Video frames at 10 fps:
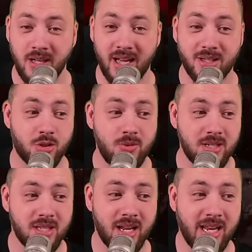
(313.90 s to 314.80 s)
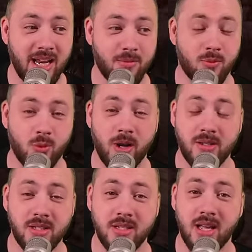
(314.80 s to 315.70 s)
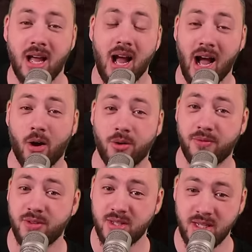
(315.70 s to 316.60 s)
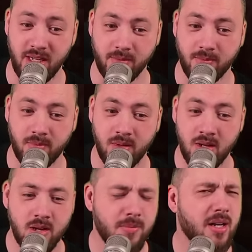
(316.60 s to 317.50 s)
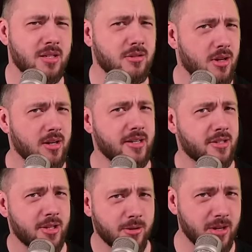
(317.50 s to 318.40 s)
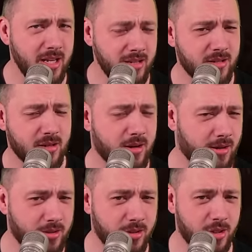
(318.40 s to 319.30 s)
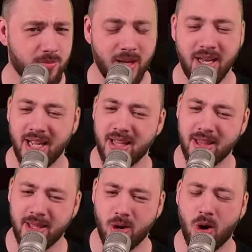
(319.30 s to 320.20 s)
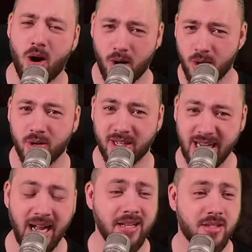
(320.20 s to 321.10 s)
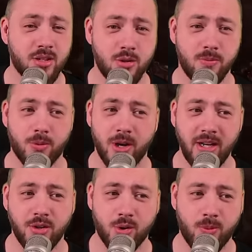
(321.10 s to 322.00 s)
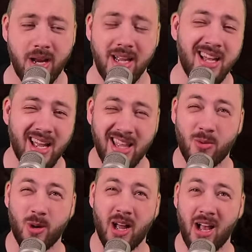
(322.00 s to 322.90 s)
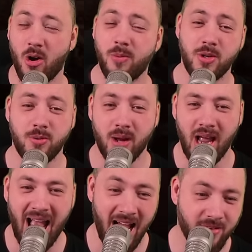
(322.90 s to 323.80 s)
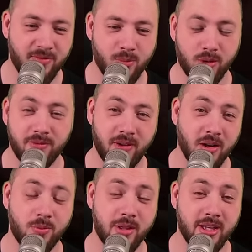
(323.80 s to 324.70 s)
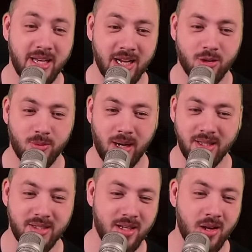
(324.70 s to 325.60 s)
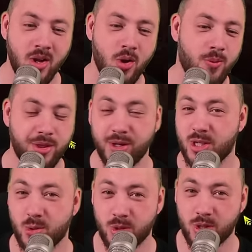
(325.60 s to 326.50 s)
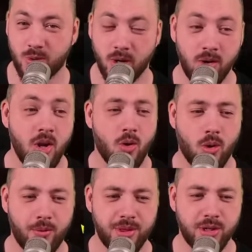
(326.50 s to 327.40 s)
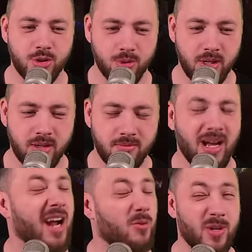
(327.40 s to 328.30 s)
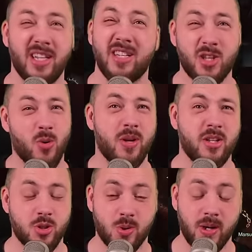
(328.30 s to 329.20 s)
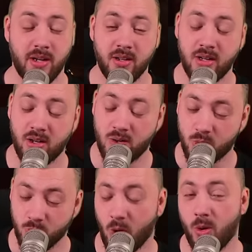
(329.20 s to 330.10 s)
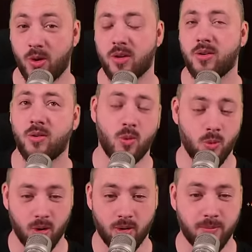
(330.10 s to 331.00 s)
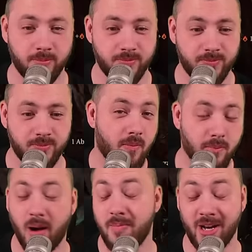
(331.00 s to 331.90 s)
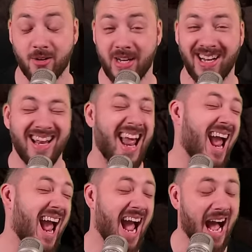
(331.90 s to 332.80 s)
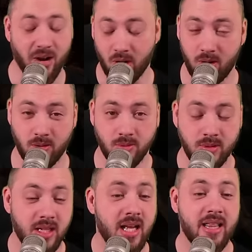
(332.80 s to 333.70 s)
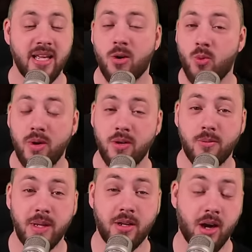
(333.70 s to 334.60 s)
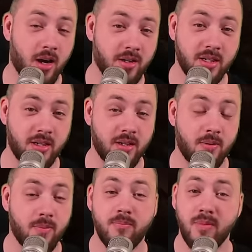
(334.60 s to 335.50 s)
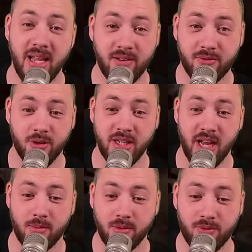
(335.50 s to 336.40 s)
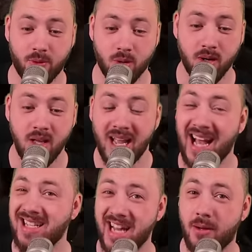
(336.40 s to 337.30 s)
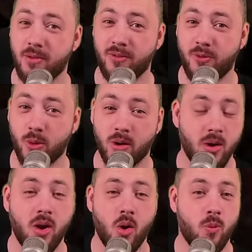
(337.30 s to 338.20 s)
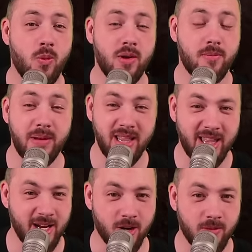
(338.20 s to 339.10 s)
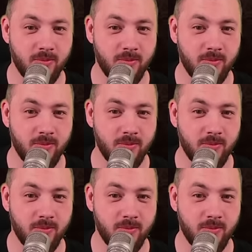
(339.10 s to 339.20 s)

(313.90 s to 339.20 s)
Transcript: as soon as the game runs out of steam. But as long as there is content to make and there are guides to bring your way that will help you have more fun with the Necromancer, with the Sorcerer, or with the Druid, I really don't enjoy Rogue or Barbarian at all. There will be content made for Diablo 4, and Diablo 4 will be there.